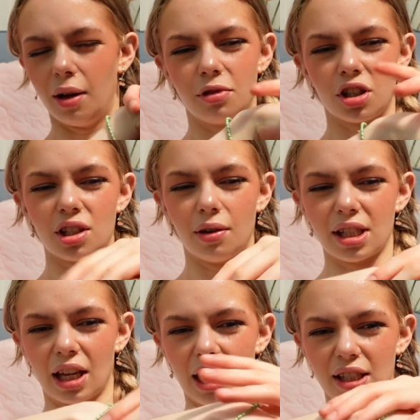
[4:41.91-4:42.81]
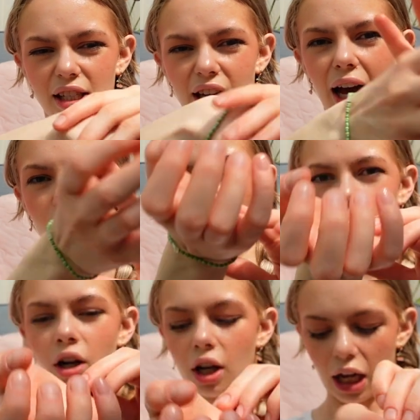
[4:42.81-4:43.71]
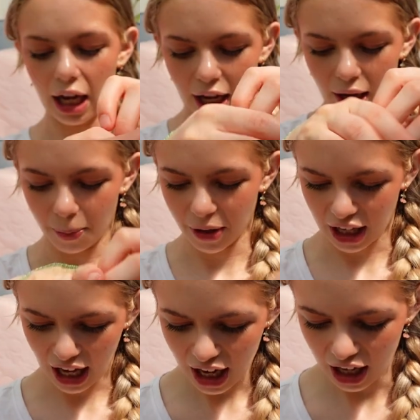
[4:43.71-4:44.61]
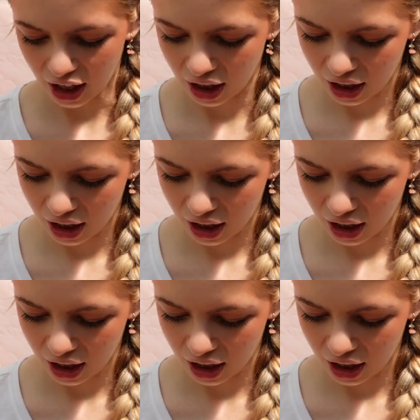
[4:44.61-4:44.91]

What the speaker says: Just so it's like easy to get on, but yeah,